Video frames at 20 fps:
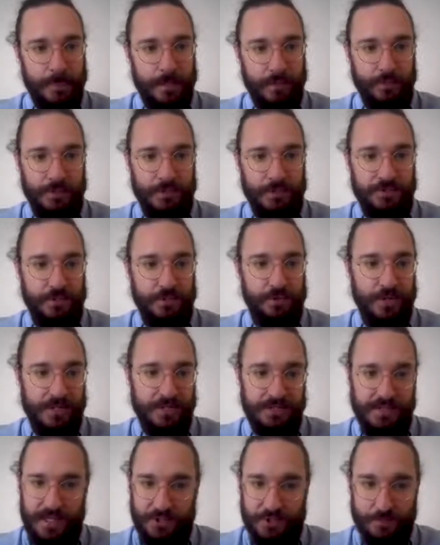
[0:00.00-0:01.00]
We used the
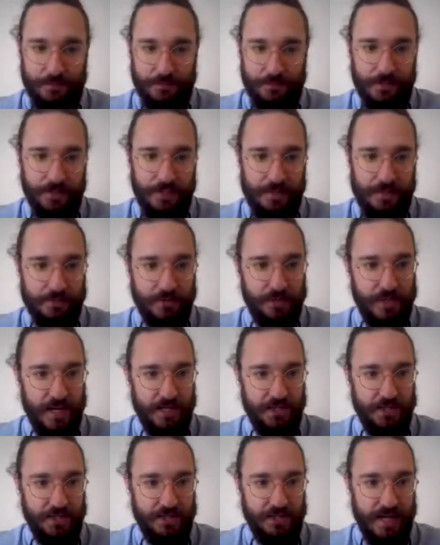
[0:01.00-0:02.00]
transaction builder
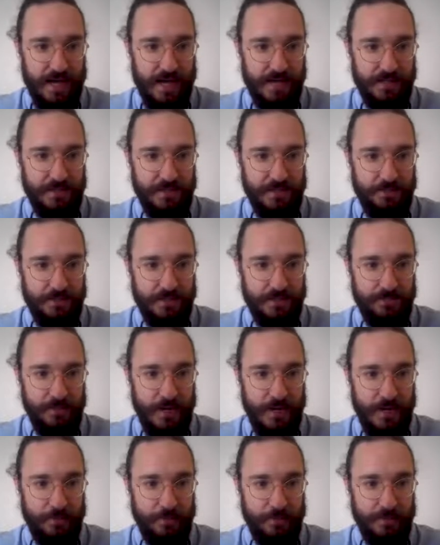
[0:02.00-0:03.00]
abstraction to add some
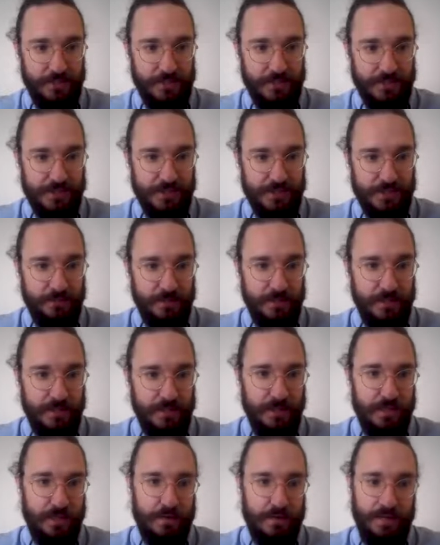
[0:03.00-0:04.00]
different operations to it.
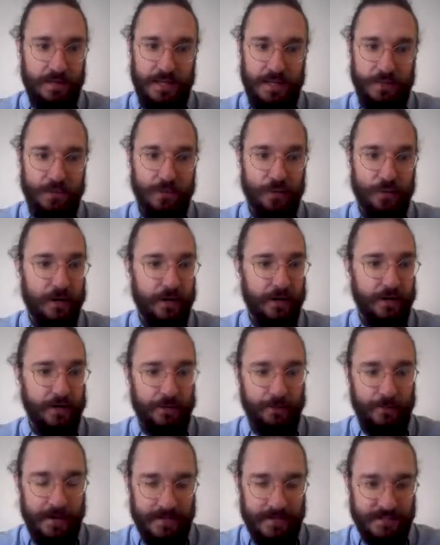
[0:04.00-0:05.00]
We queried
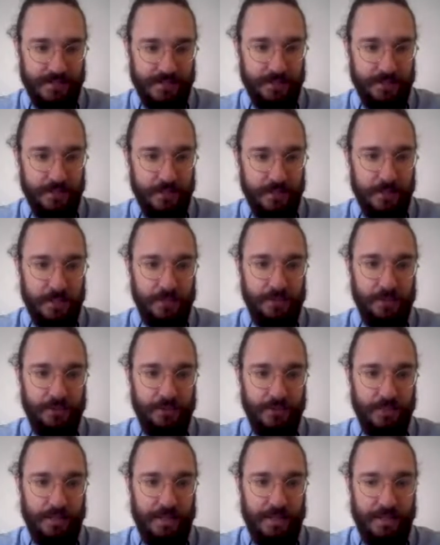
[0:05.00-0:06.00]
Horizon,
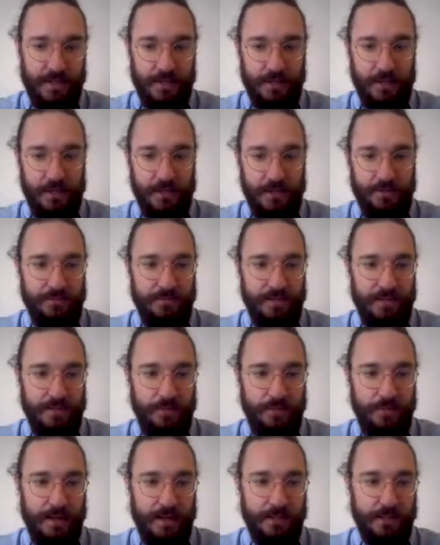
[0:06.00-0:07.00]
looking at all of the
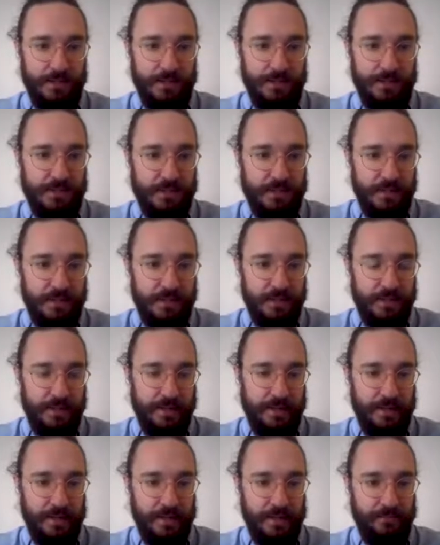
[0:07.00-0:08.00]
records
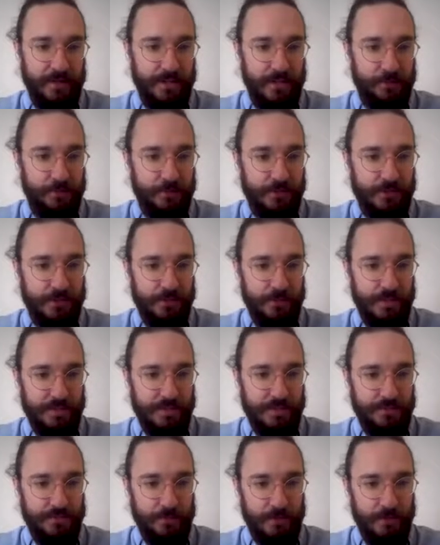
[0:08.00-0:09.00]
available to
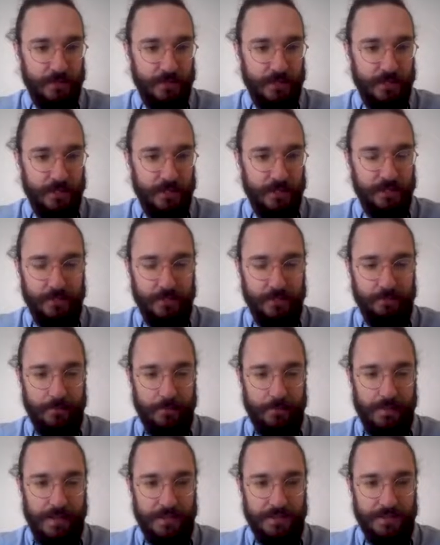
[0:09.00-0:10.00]
us for our
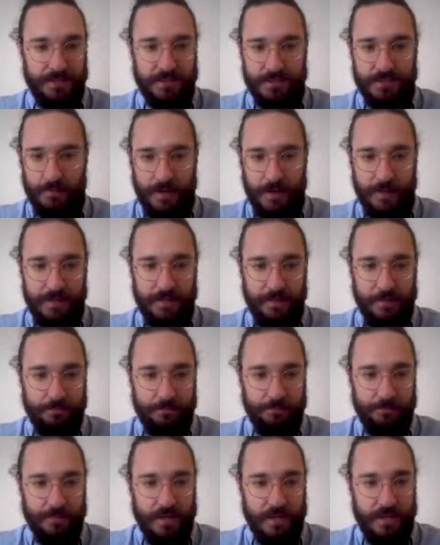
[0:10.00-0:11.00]
claimable balance query.
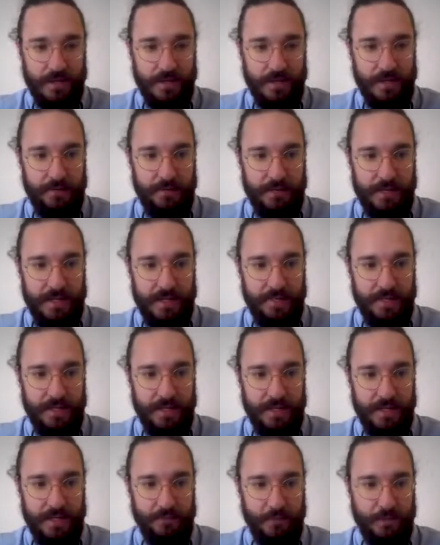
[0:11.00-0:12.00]
And
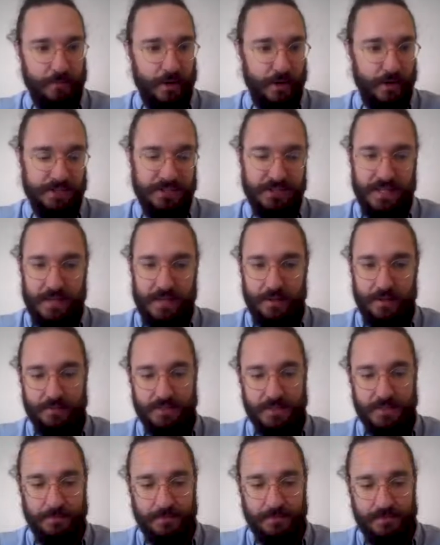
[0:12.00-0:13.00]
then we parsed out
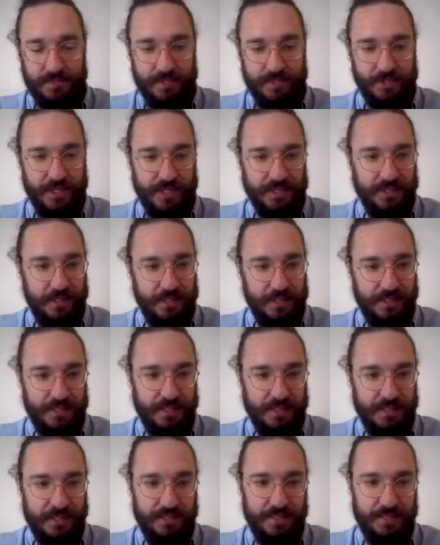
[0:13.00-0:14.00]
some of the JSON
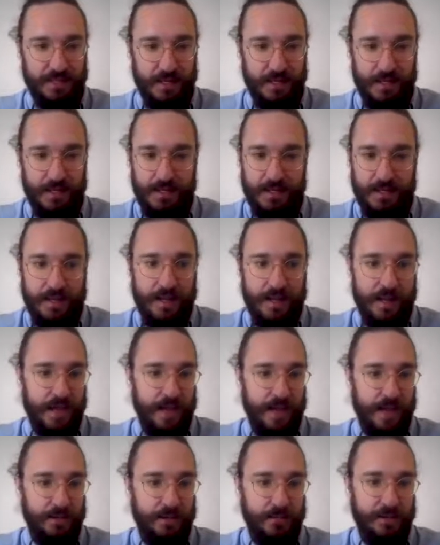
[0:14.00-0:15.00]
details there,
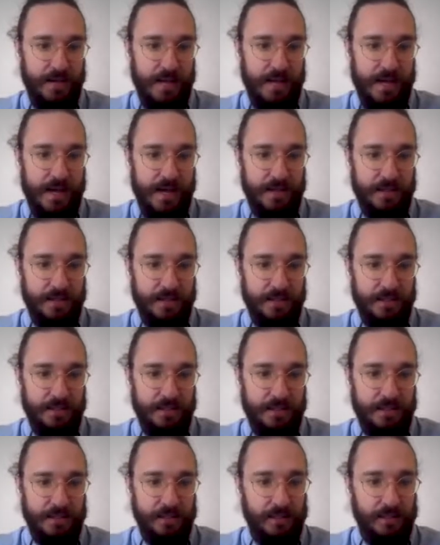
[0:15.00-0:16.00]
and we added
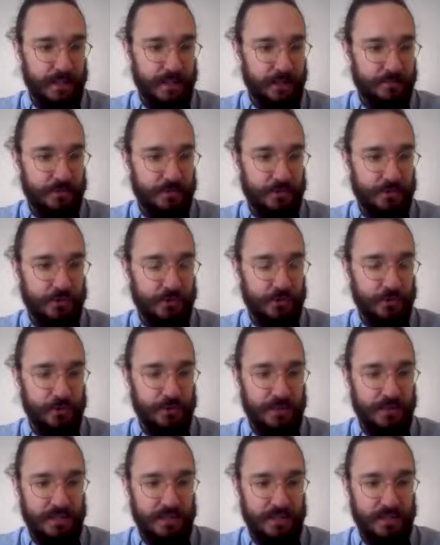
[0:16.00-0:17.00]
claims to
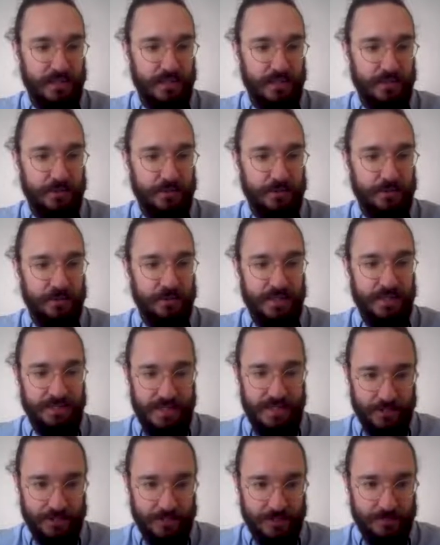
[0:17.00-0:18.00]
the
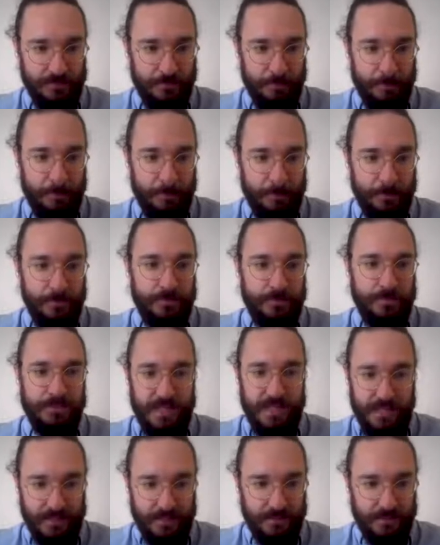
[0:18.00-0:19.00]
transaction,
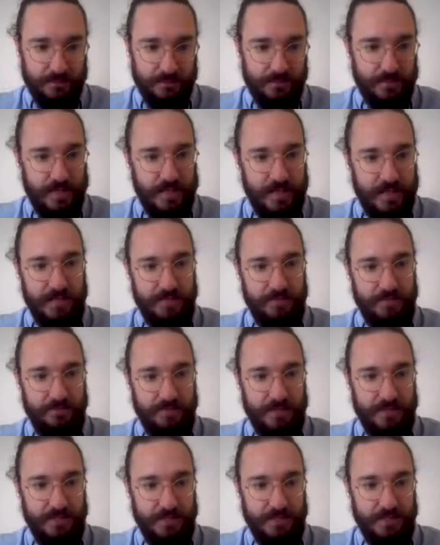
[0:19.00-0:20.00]
signed it, and
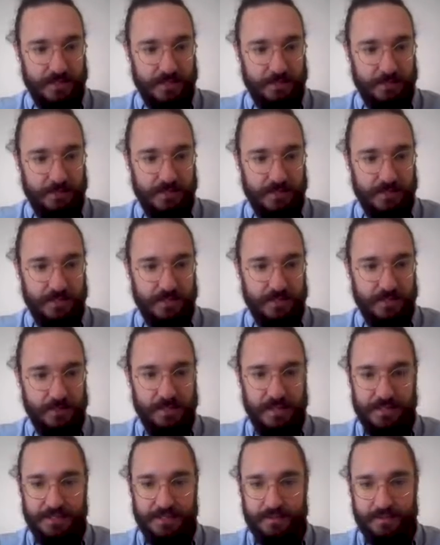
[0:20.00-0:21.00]
finally submitted it to
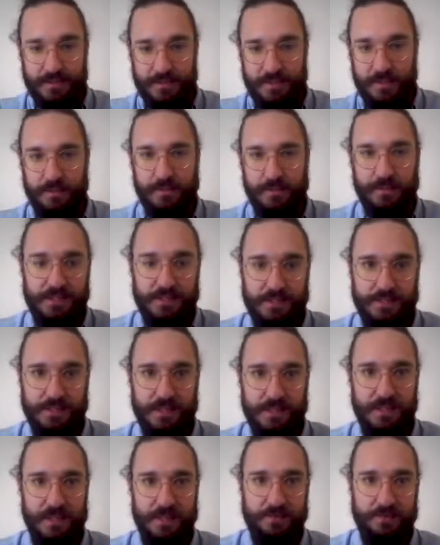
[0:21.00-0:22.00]
Horizon. So let's
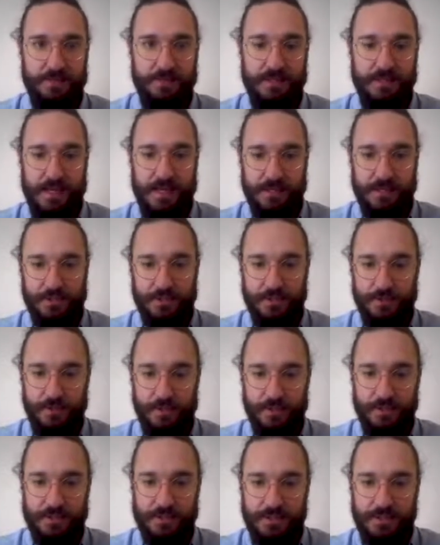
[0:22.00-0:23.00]
see if this actually
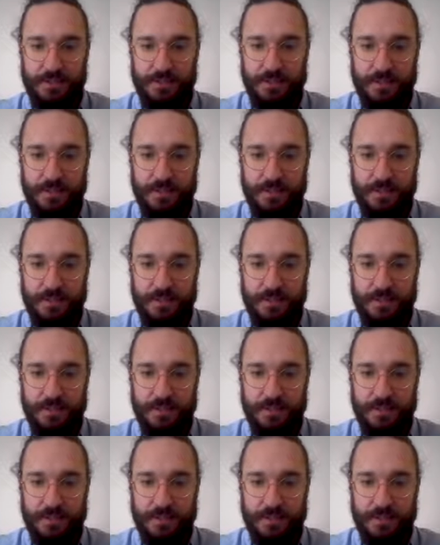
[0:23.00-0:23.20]
works.